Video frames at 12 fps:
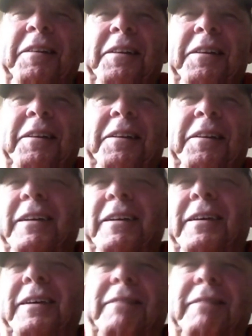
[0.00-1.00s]
And
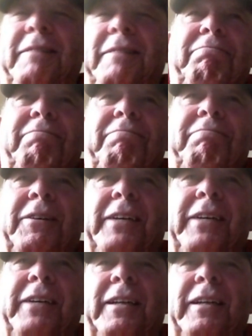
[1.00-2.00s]
I
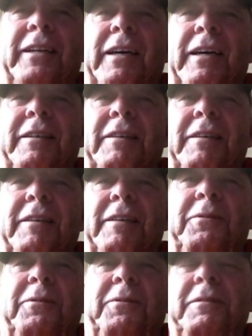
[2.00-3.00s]
kind of liked it.
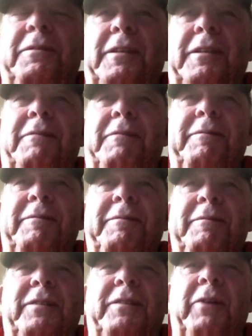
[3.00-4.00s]
So, you know, it's
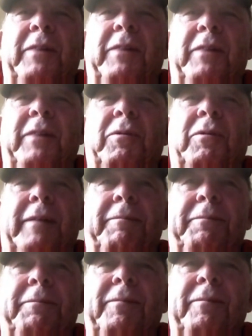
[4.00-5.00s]
a great program.
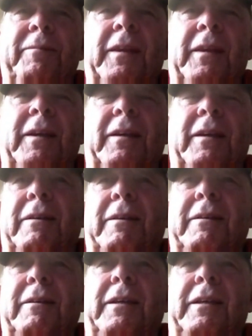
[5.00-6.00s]

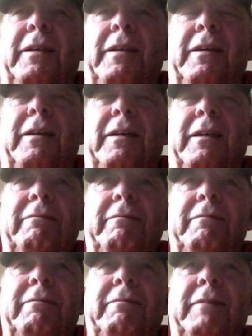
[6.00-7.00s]
And
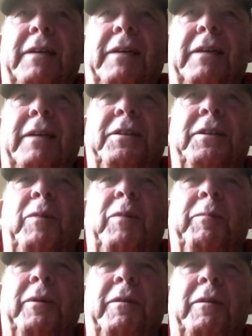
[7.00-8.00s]
I still remember
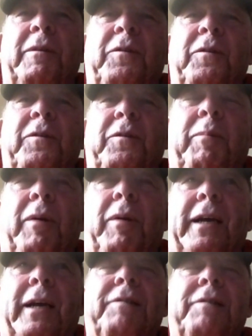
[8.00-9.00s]
the first day of
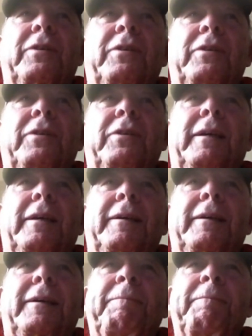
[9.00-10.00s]
practice at UB.
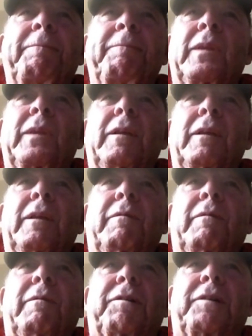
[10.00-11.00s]
The
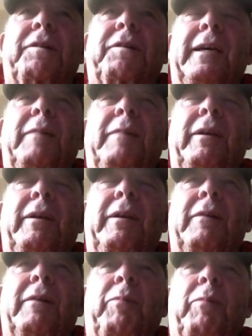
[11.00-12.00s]
varsity had been there
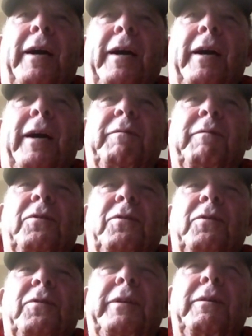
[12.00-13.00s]
practicing for
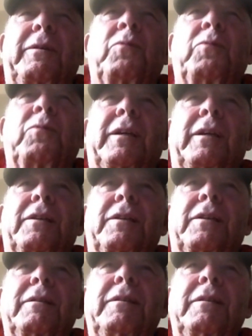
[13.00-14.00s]
two weeks.
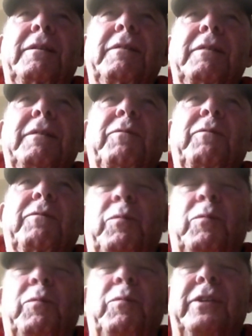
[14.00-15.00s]
For double
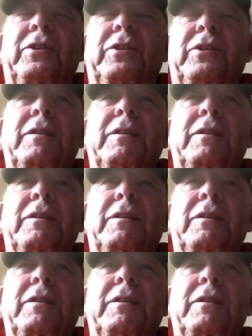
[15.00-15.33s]
sessions.